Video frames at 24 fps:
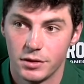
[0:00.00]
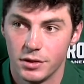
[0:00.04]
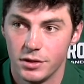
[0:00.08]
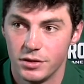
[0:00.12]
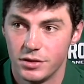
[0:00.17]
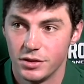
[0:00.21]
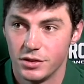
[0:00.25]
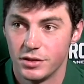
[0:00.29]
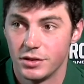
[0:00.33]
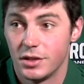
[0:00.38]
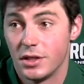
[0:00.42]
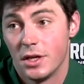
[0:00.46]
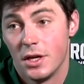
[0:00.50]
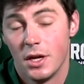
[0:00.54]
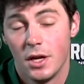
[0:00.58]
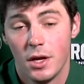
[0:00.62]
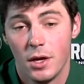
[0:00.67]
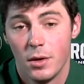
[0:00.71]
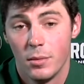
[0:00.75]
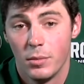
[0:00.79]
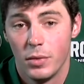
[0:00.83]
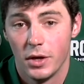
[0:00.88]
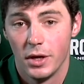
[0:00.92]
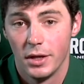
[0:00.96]
It's just
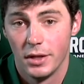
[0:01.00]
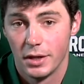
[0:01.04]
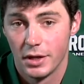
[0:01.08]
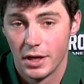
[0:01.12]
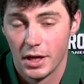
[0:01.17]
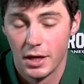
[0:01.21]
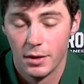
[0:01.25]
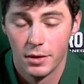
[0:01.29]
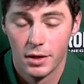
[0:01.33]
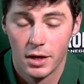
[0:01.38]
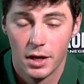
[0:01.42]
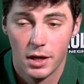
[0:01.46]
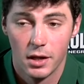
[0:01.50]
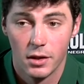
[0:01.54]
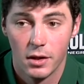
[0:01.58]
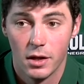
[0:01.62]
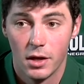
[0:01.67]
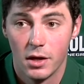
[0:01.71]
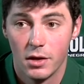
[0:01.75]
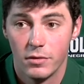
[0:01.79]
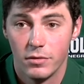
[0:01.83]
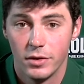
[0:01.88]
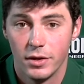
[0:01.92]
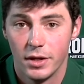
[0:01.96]
playing the game that I
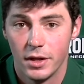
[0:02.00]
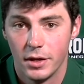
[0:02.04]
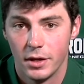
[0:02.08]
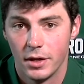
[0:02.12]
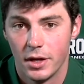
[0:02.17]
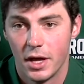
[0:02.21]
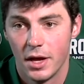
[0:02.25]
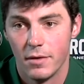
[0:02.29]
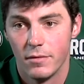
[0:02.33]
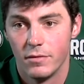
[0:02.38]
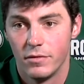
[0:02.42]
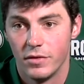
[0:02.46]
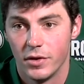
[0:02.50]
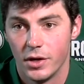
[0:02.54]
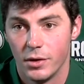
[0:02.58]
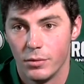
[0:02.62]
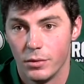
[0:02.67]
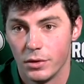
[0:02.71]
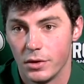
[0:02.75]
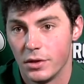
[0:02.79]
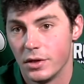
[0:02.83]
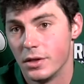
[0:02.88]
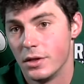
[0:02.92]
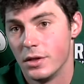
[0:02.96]
love and having fun
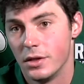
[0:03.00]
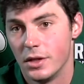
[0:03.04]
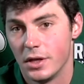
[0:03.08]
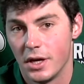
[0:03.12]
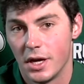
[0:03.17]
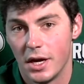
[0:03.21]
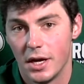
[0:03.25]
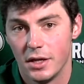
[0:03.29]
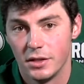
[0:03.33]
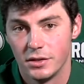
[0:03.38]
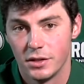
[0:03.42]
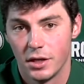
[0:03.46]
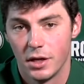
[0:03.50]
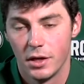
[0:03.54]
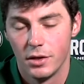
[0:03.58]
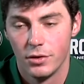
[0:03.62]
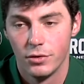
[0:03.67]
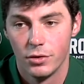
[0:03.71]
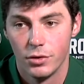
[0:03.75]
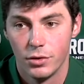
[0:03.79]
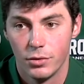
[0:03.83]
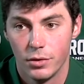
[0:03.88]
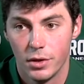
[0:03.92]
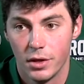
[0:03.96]
with the guys that I
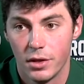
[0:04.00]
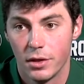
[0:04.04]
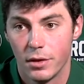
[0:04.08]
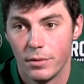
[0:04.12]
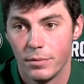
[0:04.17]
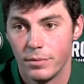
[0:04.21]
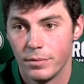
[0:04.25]
do it with.